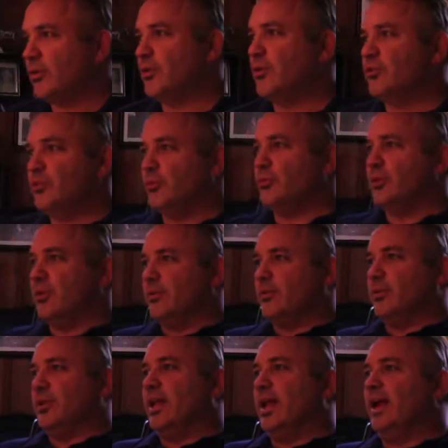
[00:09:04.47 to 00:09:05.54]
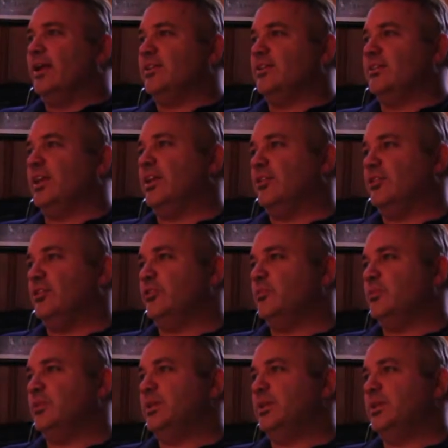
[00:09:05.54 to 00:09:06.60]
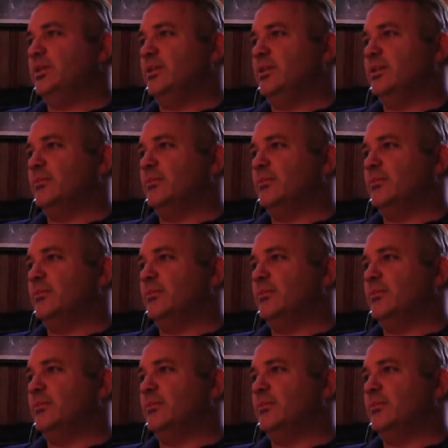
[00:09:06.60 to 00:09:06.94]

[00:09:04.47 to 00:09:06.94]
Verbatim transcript: Could you re relax and just be?